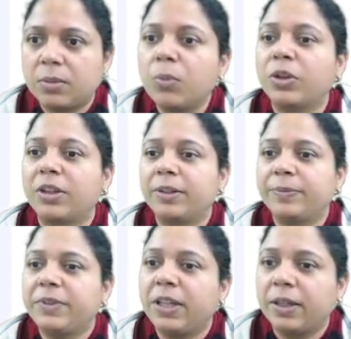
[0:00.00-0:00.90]
Mukta.
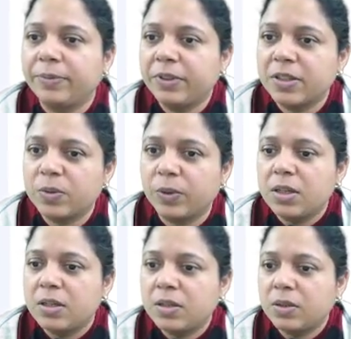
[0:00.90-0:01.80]
Yeah, this one.
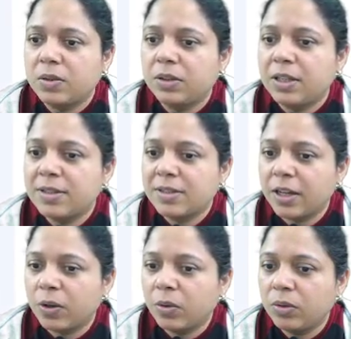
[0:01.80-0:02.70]
So there's
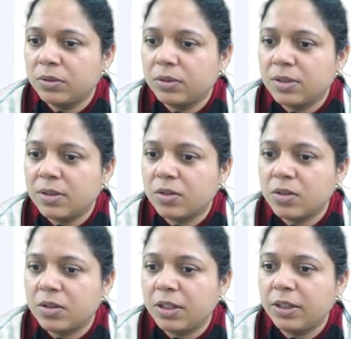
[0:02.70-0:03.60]
Teco. This is
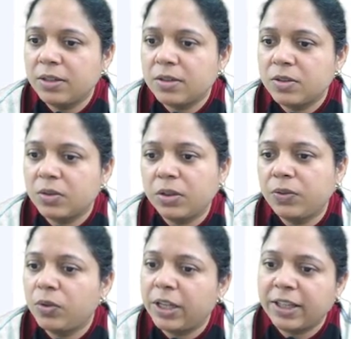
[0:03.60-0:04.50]
also there. So if
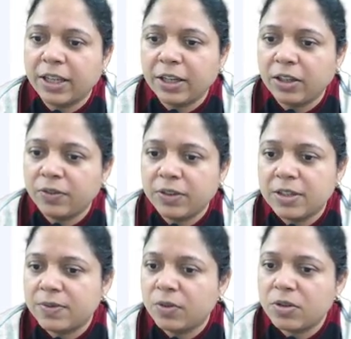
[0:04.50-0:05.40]
you like any of
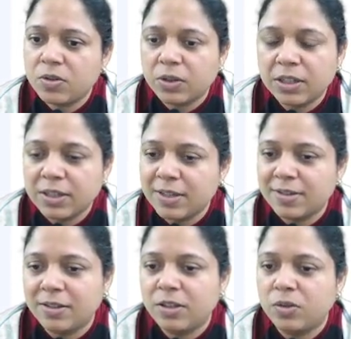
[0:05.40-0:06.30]
these fonts, you can
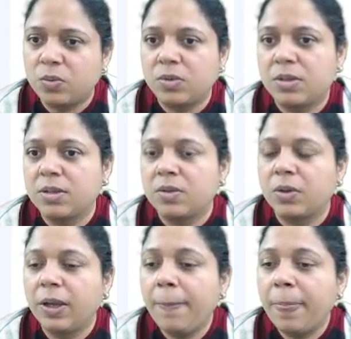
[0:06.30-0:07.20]
easily choose this.
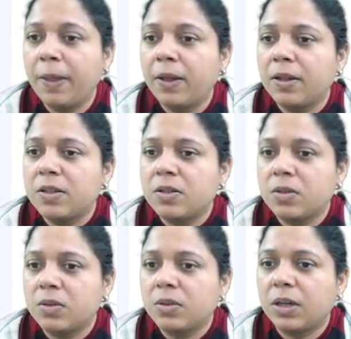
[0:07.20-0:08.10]
Okay.
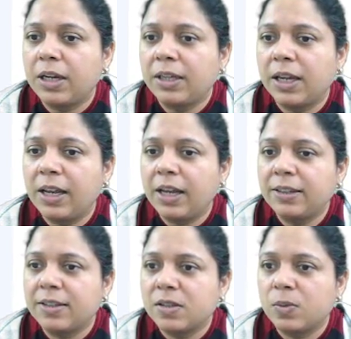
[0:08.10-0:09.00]
So I like
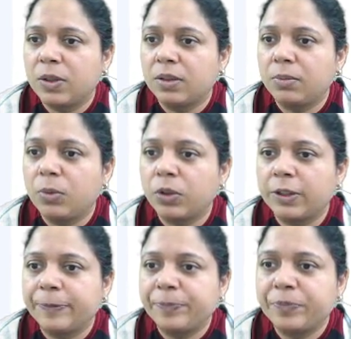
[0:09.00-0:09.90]
this one,
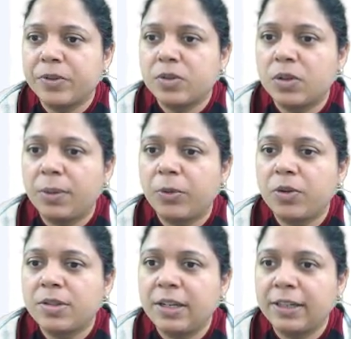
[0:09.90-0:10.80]
Mukta. So I'm going to
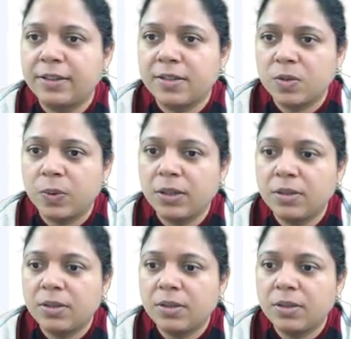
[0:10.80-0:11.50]
select this one,